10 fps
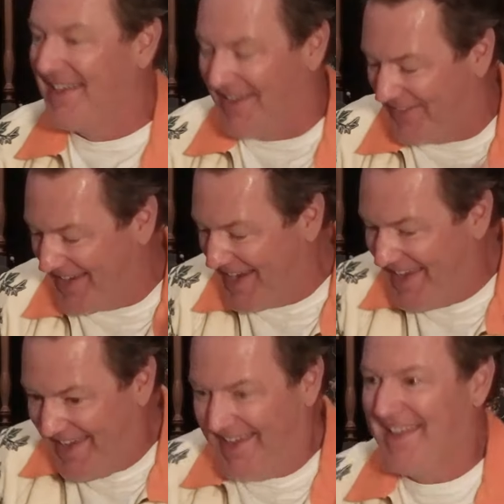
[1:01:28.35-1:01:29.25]
You know, when
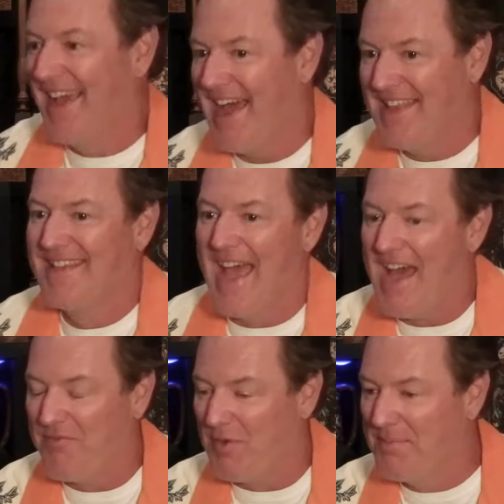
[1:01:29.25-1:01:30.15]
I had
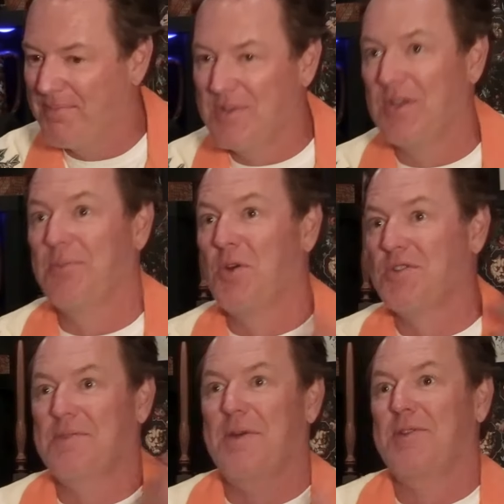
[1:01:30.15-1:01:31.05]
half my, you know,
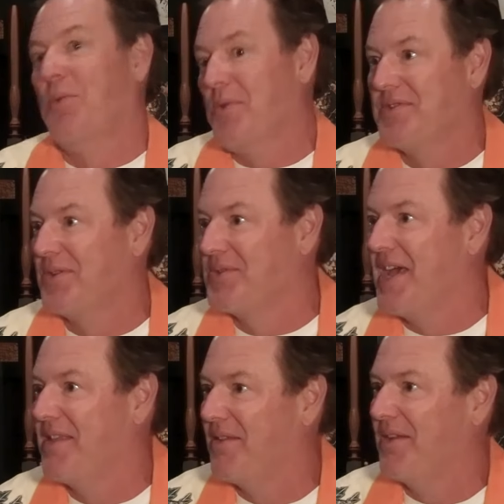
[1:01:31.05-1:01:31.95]
most of my torso
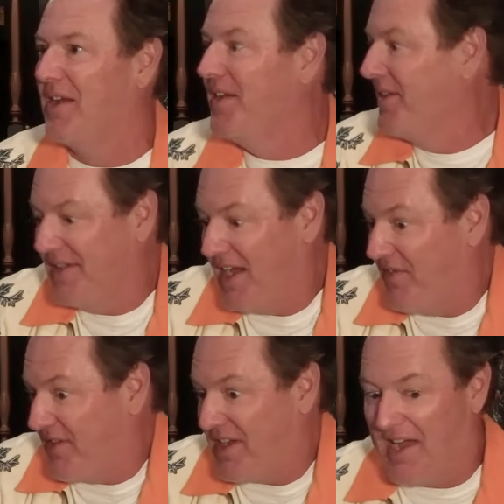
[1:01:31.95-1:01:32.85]
tattooed, I, I
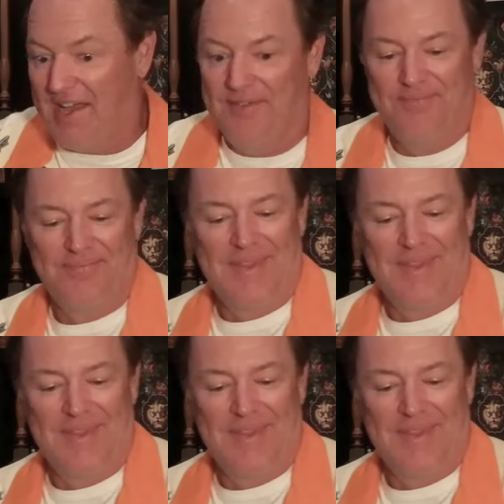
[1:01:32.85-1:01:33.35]
forgot.